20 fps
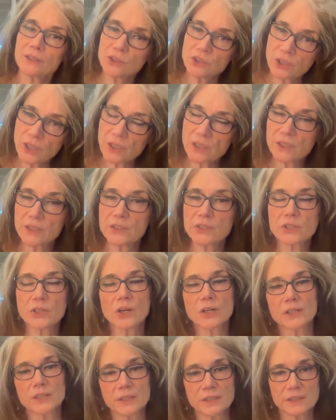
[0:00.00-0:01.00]
gently
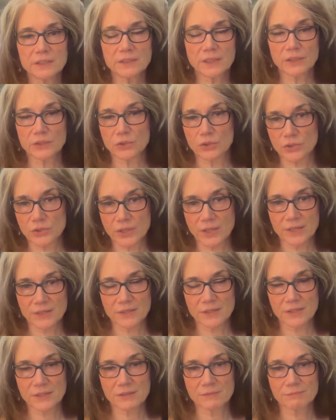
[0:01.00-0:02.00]
started these
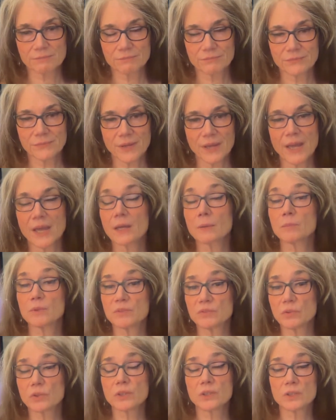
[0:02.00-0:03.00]
exercises, and
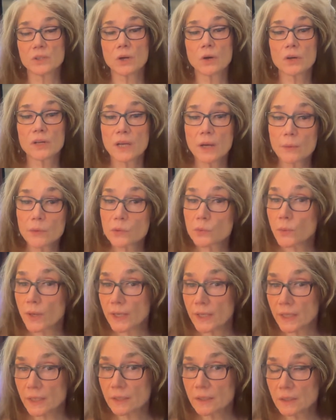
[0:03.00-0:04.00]
before you know it, I was
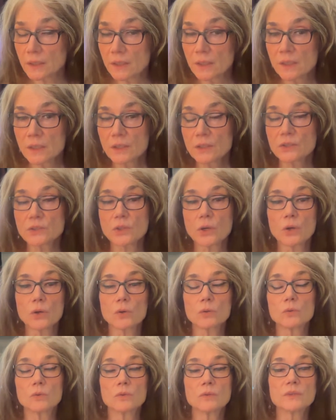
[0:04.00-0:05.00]
ready.
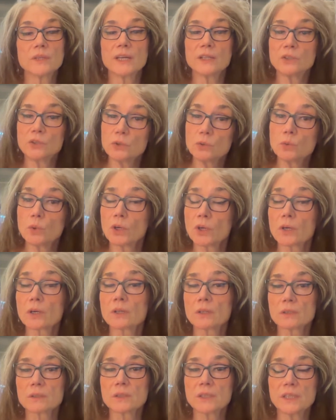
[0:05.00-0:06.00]
So they do
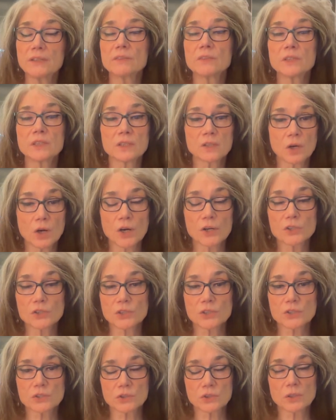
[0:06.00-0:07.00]
work, even in the
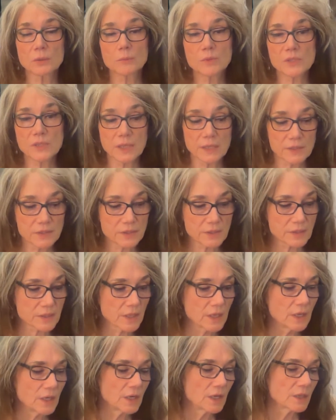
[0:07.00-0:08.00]
harshest circumstances.
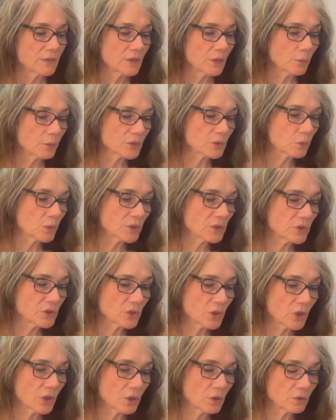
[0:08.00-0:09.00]
There was one
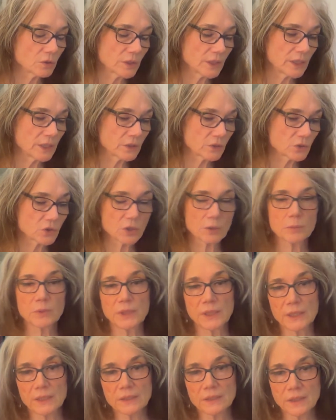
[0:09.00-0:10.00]
show in
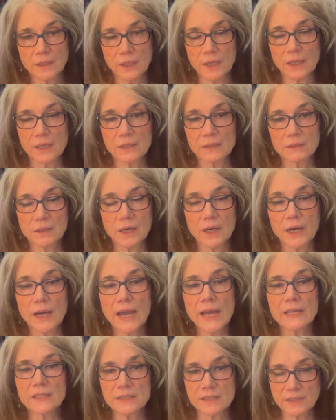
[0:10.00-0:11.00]
Germany that I
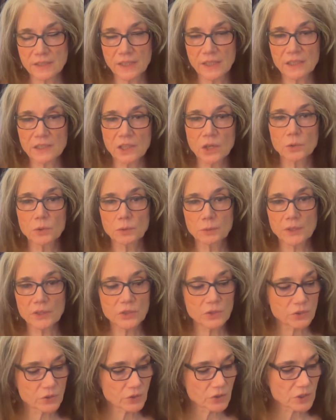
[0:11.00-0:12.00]
had to sing in lower
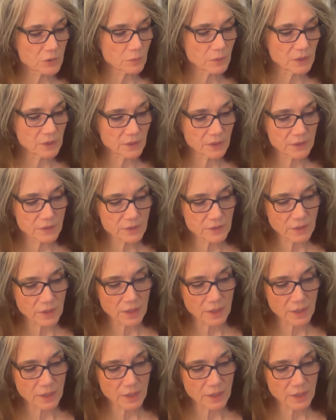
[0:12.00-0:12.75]
registers because